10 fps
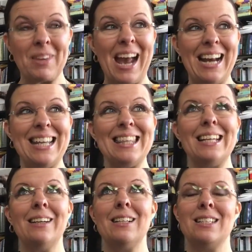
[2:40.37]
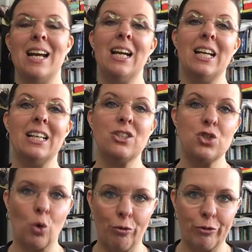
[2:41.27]
anything containing
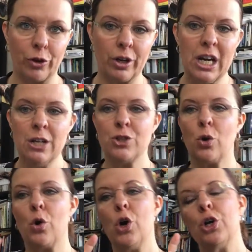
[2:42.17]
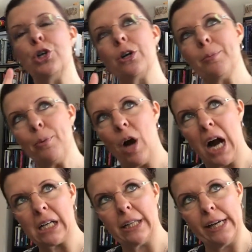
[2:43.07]
sulfur. So your
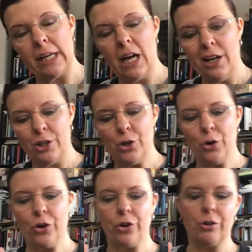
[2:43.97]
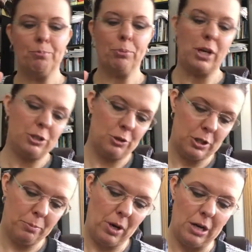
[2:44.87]
broccoli, your Brussels
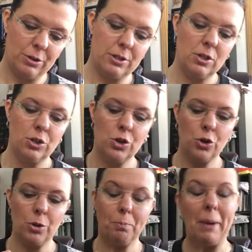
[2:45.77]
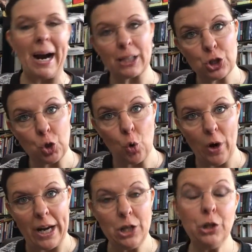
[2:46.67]
sprouts, your bok
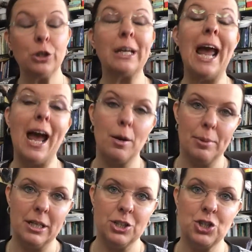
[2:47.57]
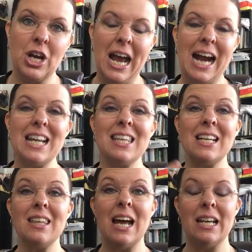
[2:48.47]
choy, your cabbage,
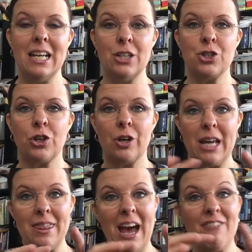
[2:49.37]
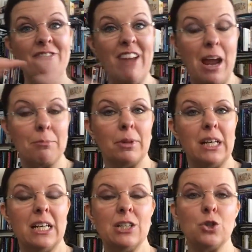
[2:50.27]
anything of that nature in that
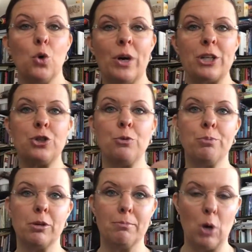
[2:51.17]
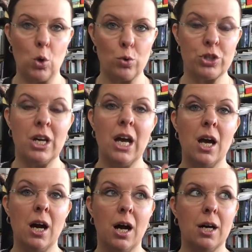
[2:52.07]
family is going to promote
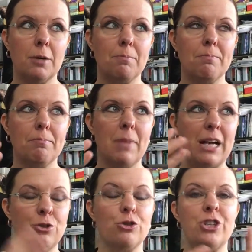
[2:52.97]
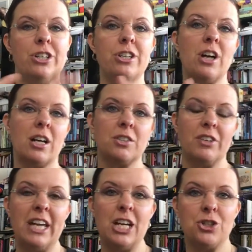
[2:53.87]
um, estrogen
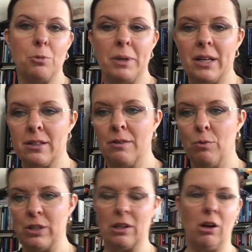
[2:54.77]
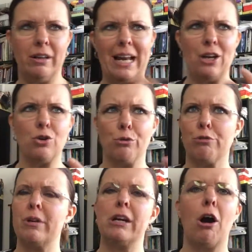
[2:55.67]
detoxification because of what is it called, Endo
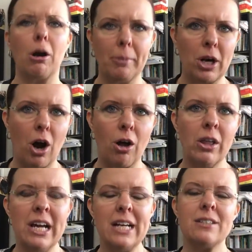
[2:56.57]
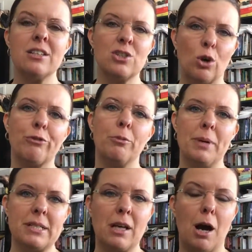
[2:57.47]
three carbinol. It's a
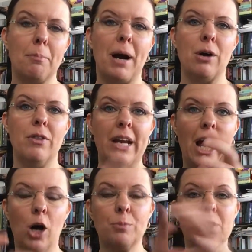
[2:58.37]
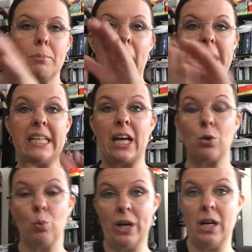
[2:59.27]
sulfur-based compound that helps the body get
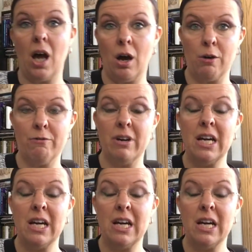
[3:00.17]
rid of